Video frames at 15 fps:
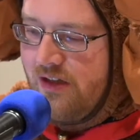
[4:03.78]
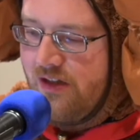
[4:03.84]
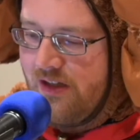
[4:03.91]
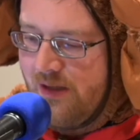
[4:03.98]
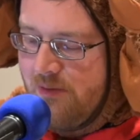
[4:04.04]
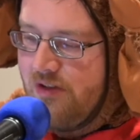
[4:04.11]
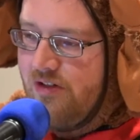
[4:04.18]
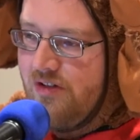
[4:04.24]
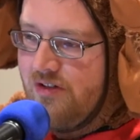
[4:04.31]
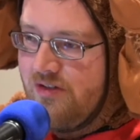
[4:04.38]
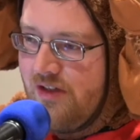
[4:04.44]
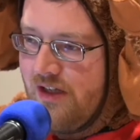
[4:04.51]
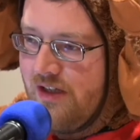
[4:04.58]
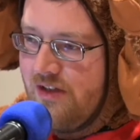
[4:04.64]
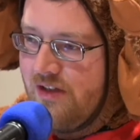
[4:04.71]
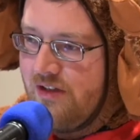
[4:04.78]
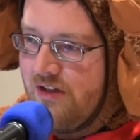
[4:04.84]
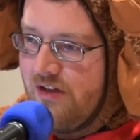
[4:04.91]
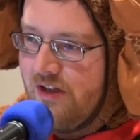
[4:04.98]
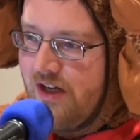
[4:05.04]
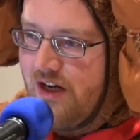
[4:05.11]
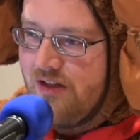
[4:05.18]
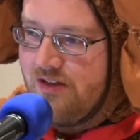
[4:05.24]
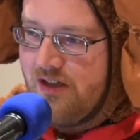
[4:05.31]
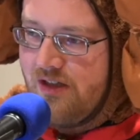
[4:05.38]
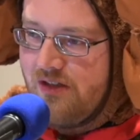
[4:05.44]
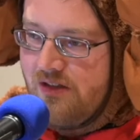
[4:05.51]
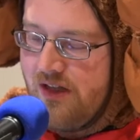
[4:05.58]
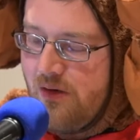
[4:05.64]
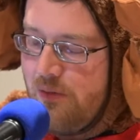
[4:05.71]
images and the content
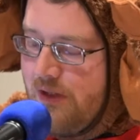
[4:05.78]
that we